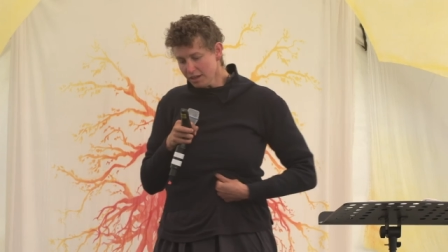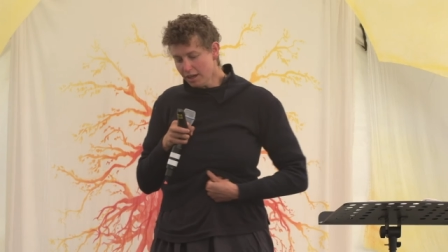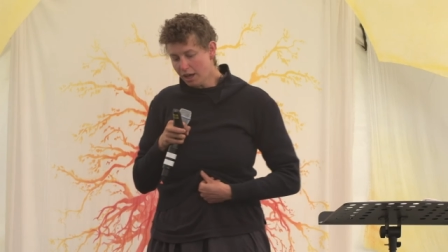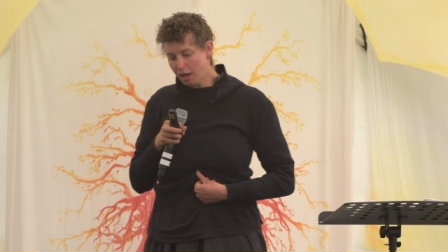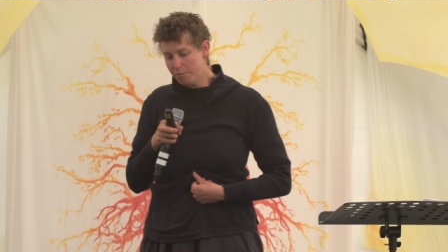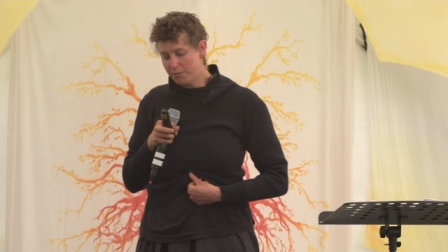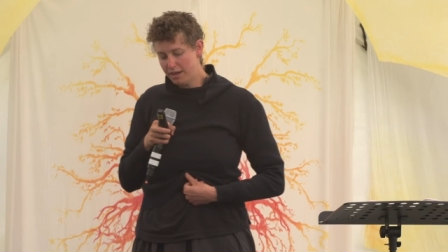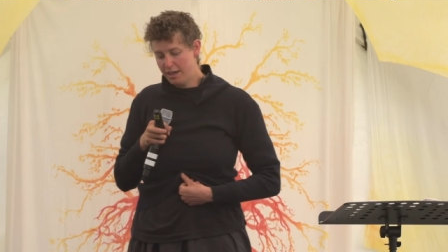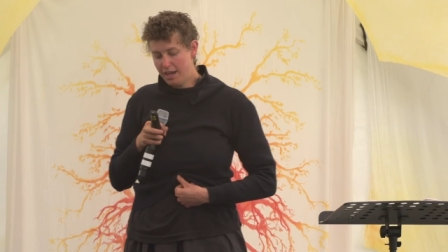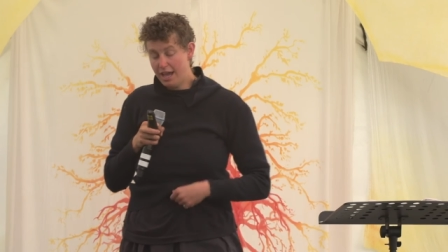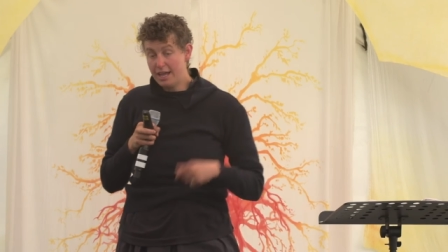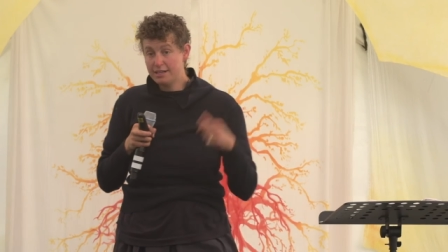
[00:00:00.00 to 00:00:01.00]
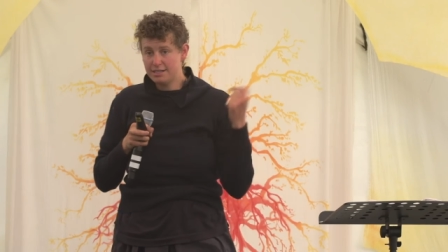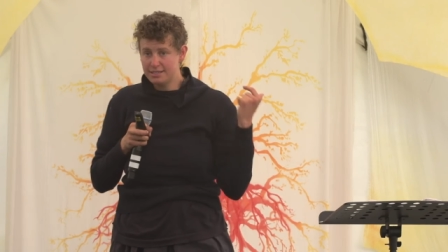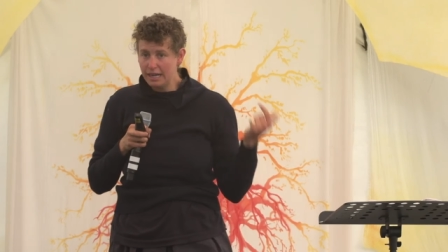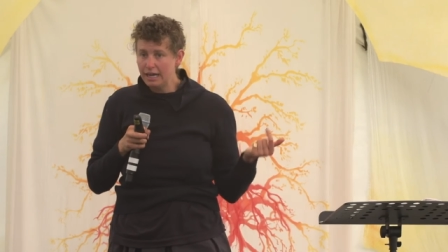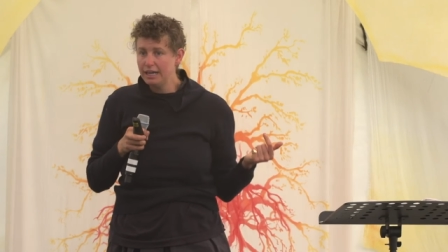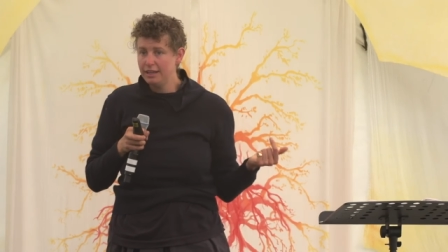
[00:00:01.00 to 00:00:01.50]
Um, and to
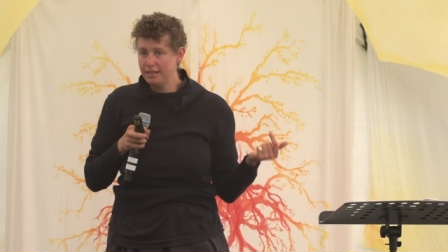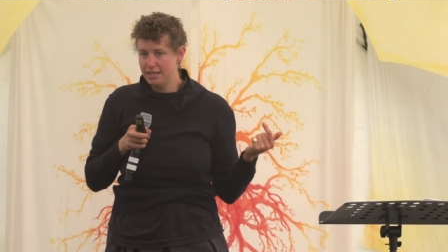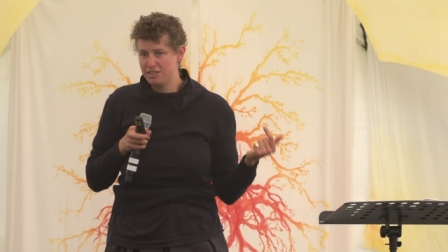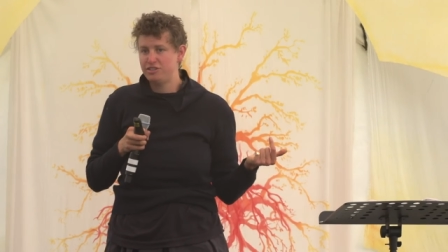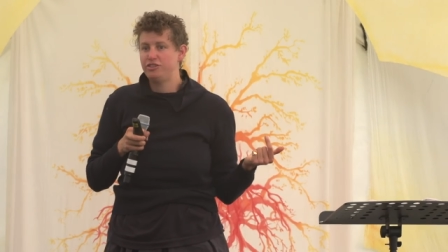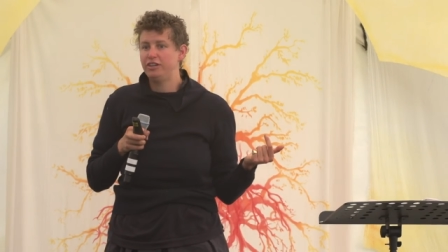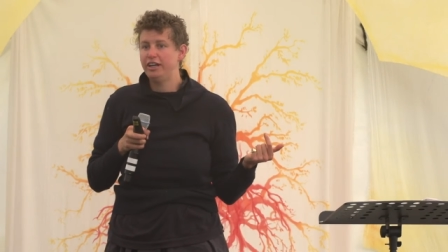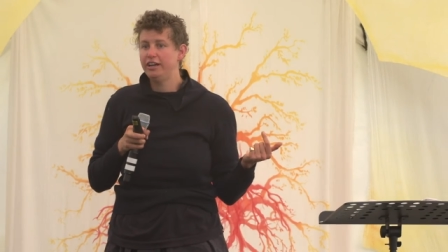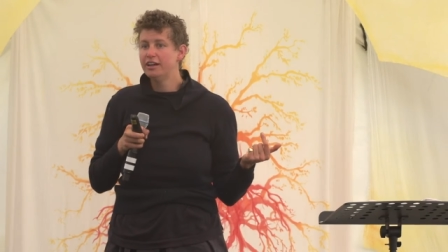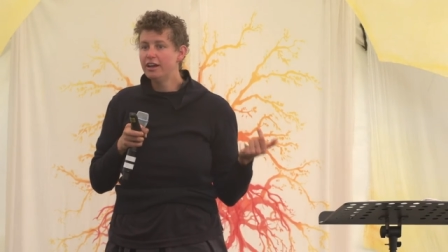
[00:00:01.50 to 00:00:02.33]
study the history